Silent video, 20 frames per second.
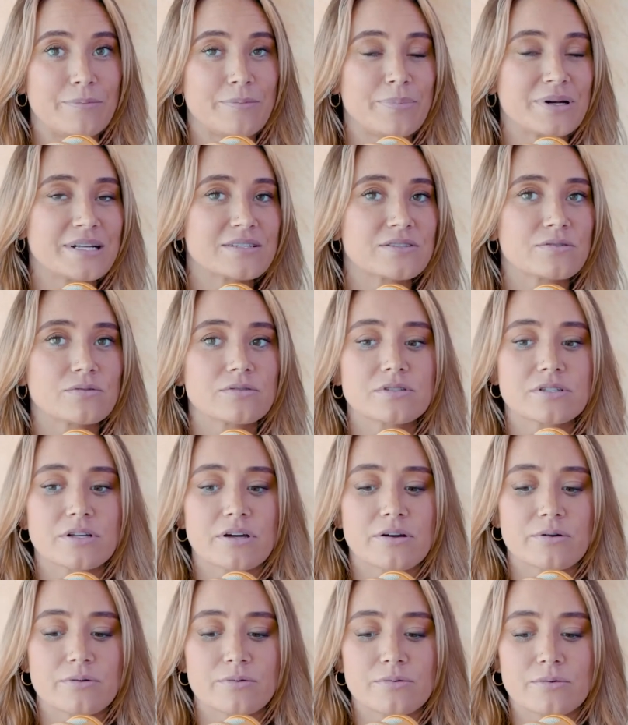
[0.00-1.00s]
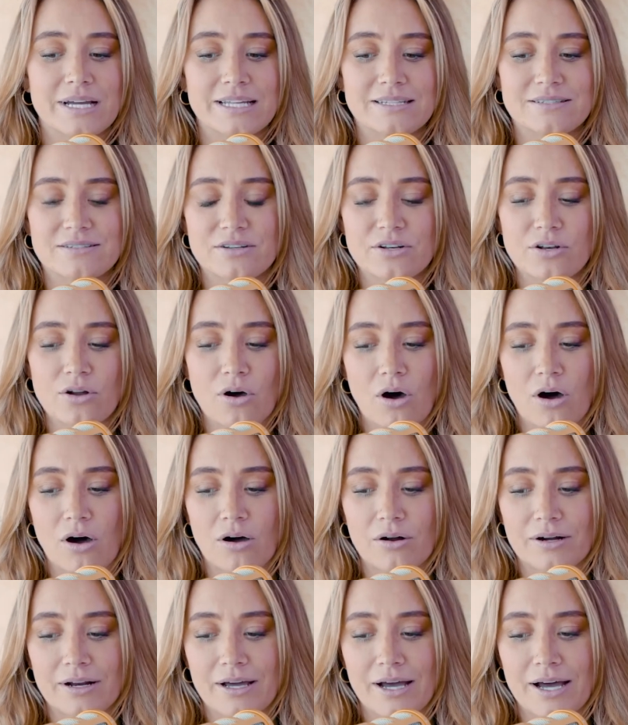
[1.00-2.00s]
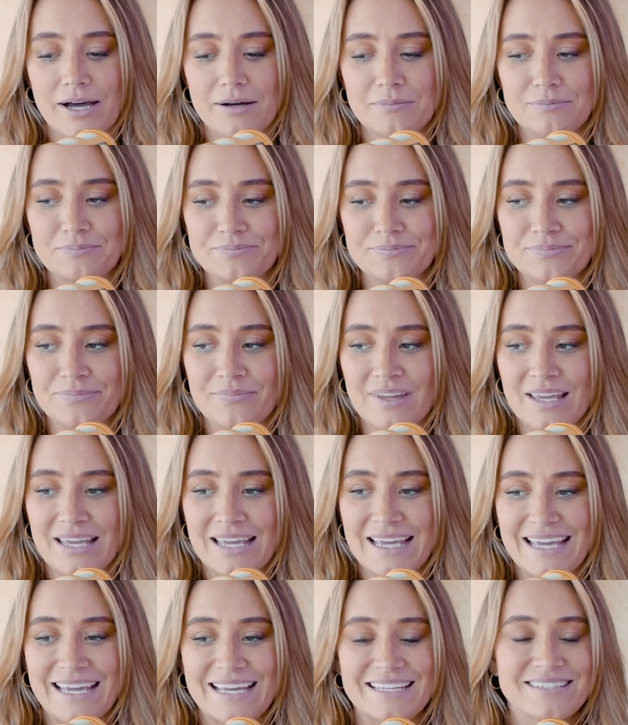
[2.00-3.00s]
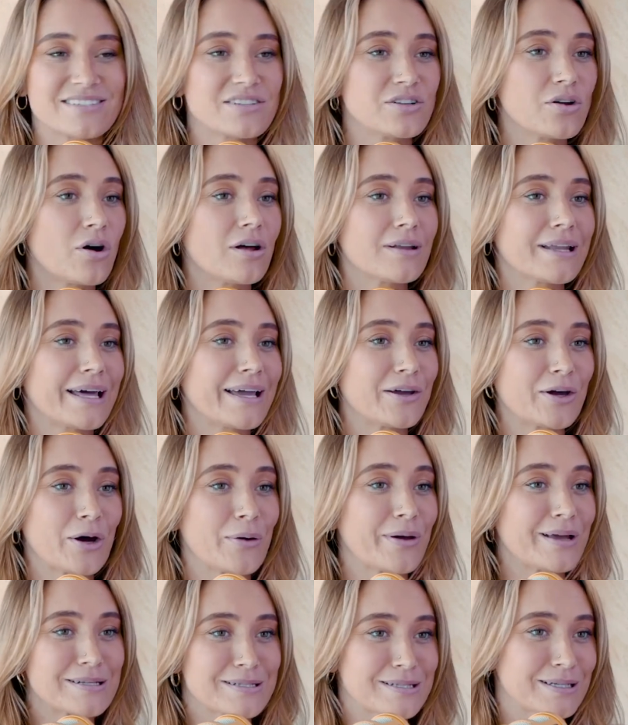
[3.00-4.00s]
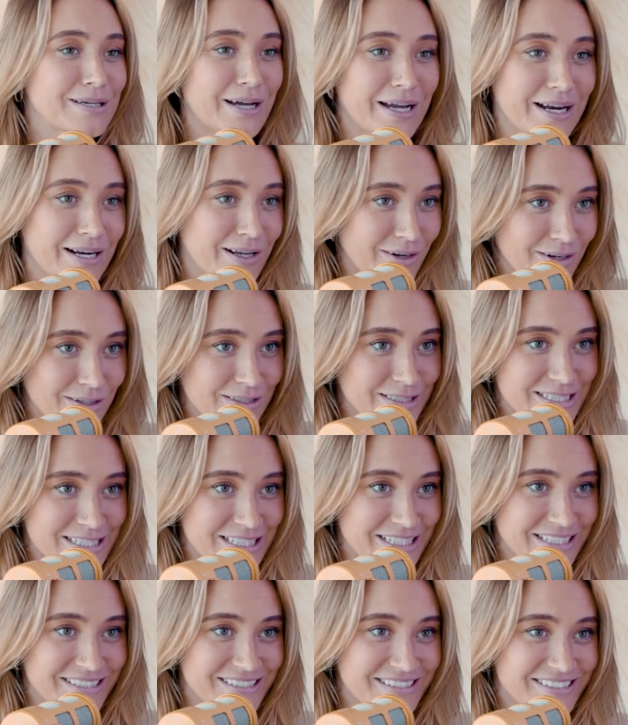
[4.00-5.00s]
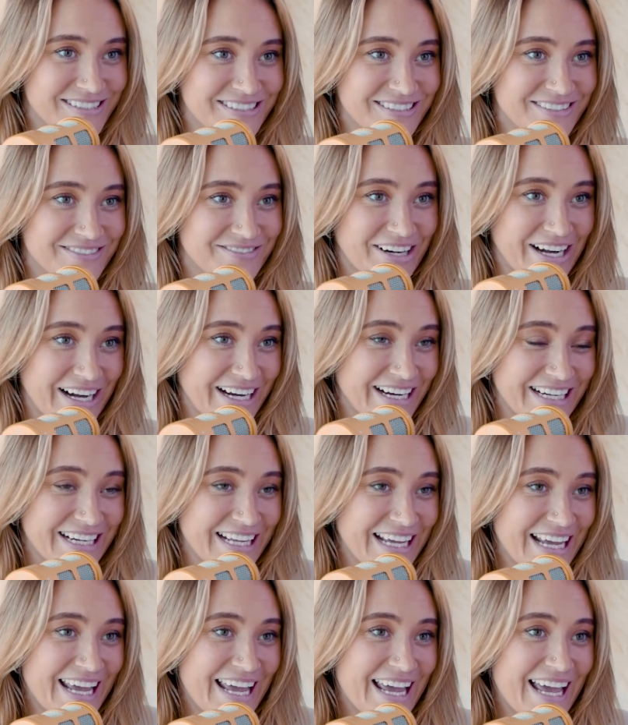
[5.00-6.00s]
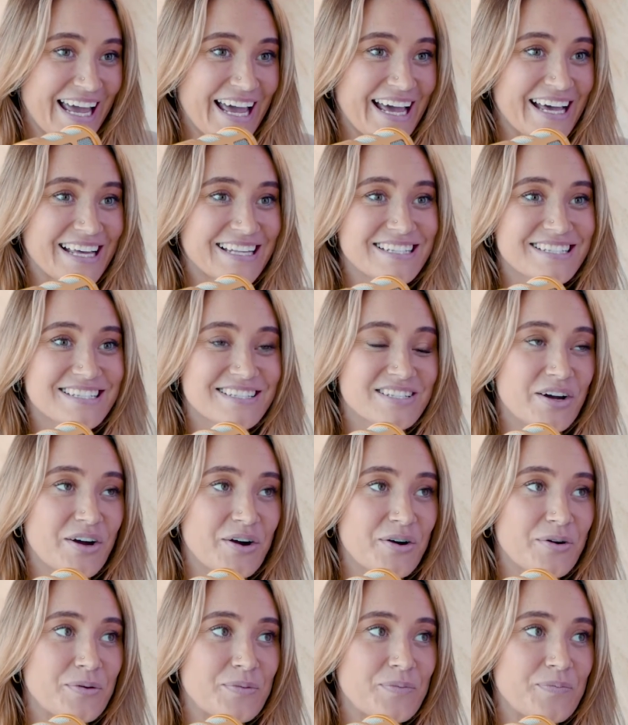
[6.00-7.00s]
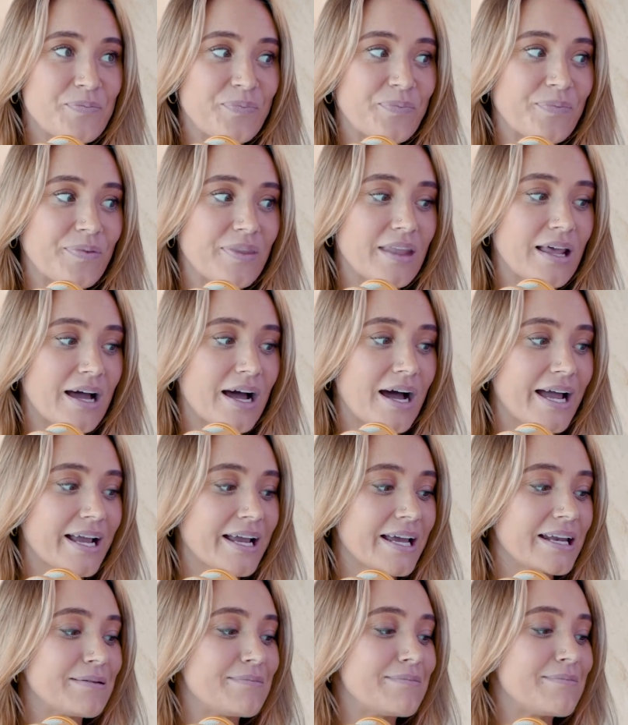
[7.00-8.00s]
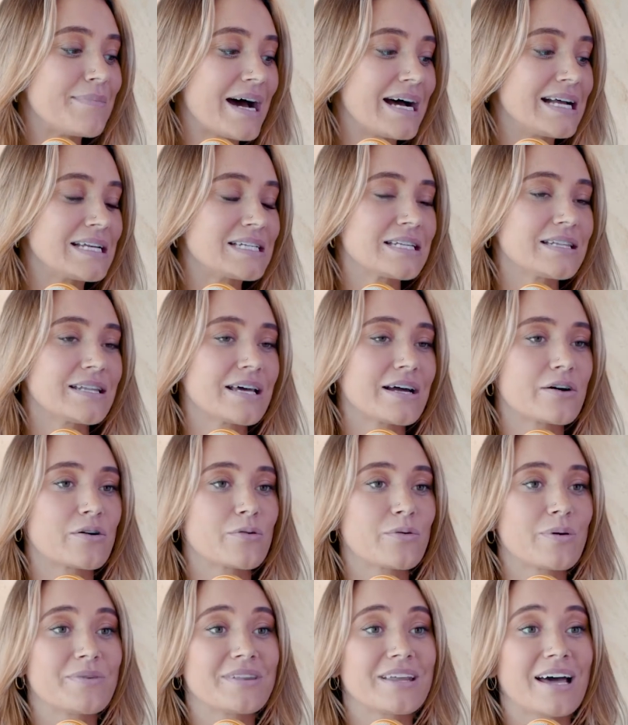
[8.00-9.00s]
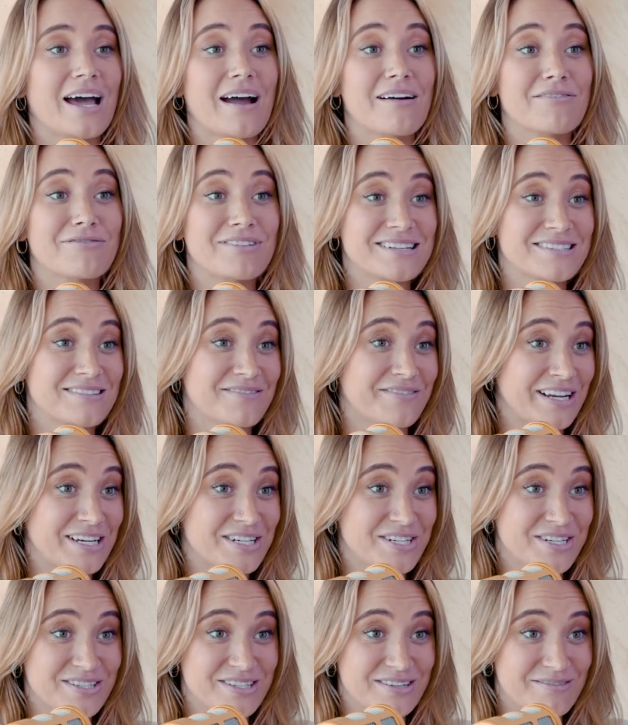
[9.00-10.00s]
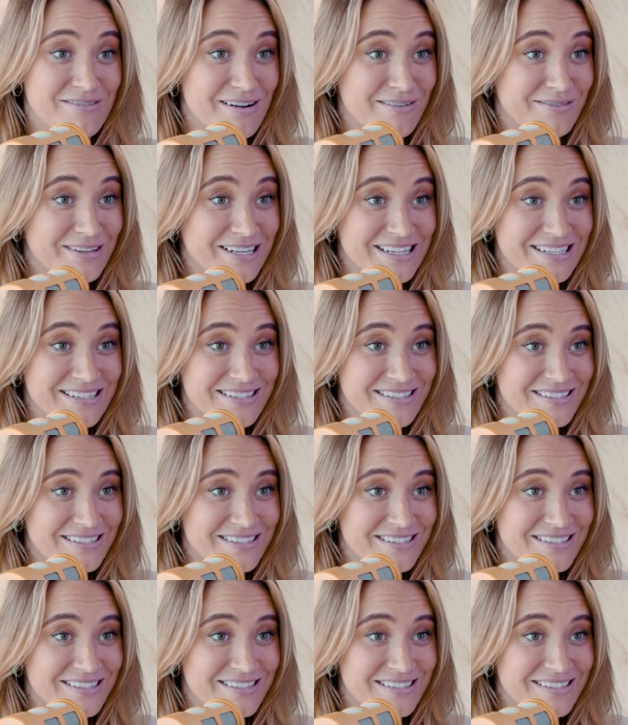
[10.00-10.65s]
but it's also, it's not like going to the gynecologist, right? So I can imagine there are women that have reservations around this.